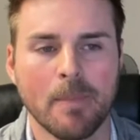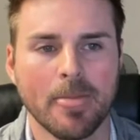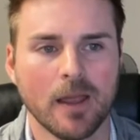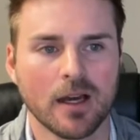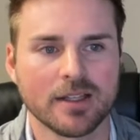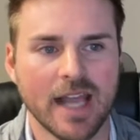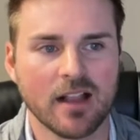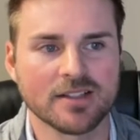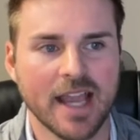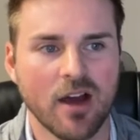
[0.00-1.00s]

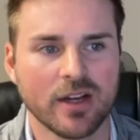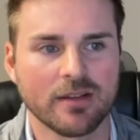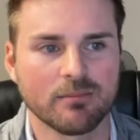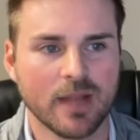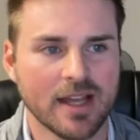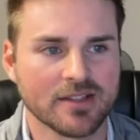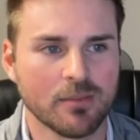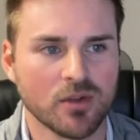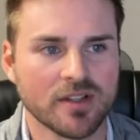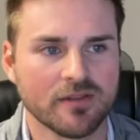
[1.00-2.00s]
Dallas County has the
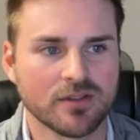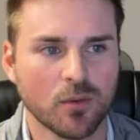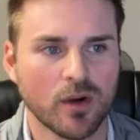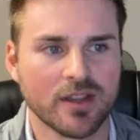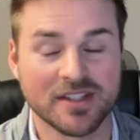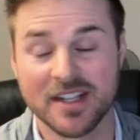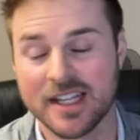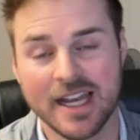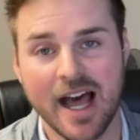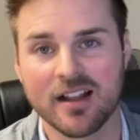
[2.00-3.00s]
most inventory, and the
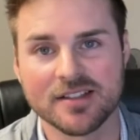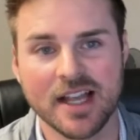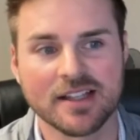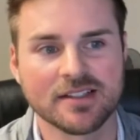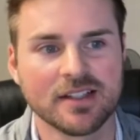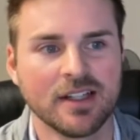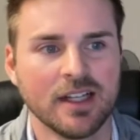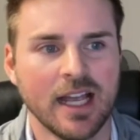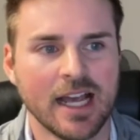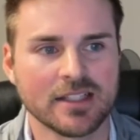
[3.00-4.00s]
city of Dallas has
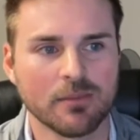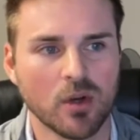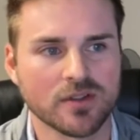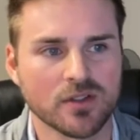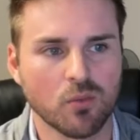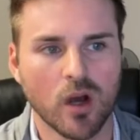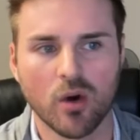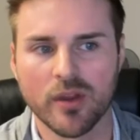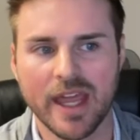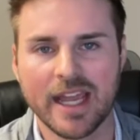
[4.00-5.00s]
the most as
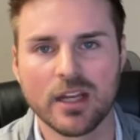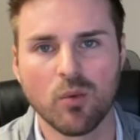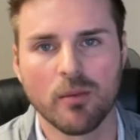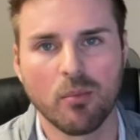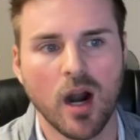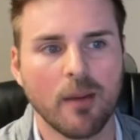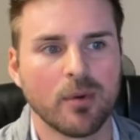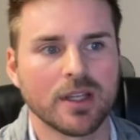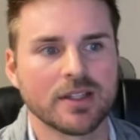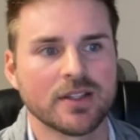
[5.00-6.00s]
well with 81
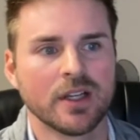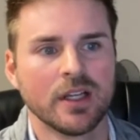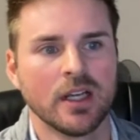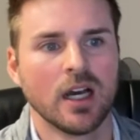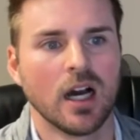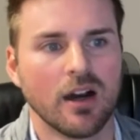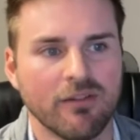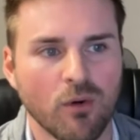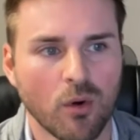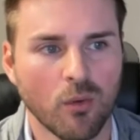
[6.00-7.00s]
properties.
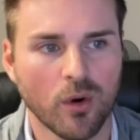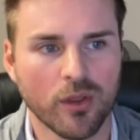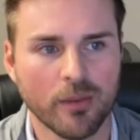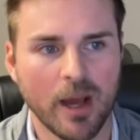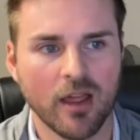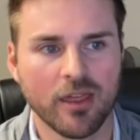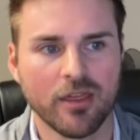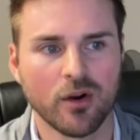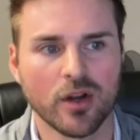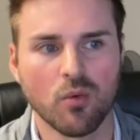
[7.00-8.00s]
Fort Worth about
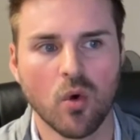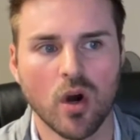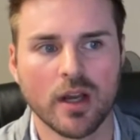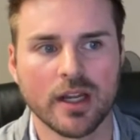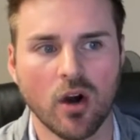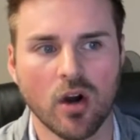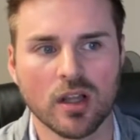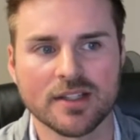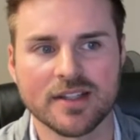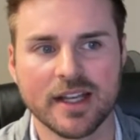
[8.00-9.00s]
31, and
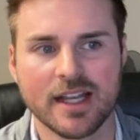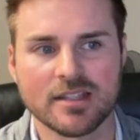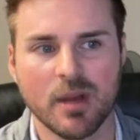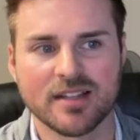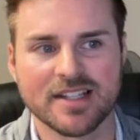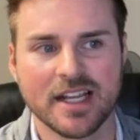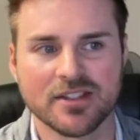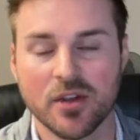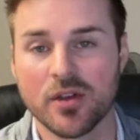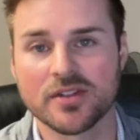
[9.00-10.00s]
Arlington has about 10.
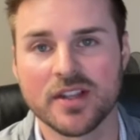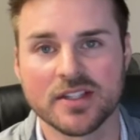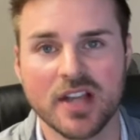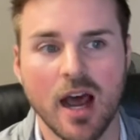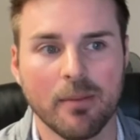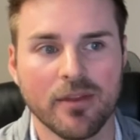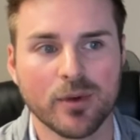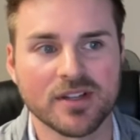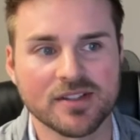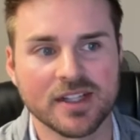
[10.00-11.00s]
So those are the top
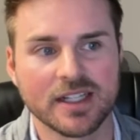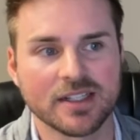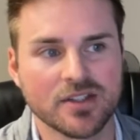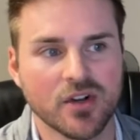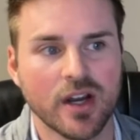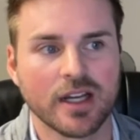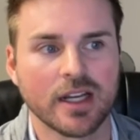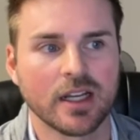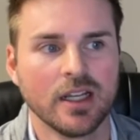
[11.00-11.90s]
three cities trading.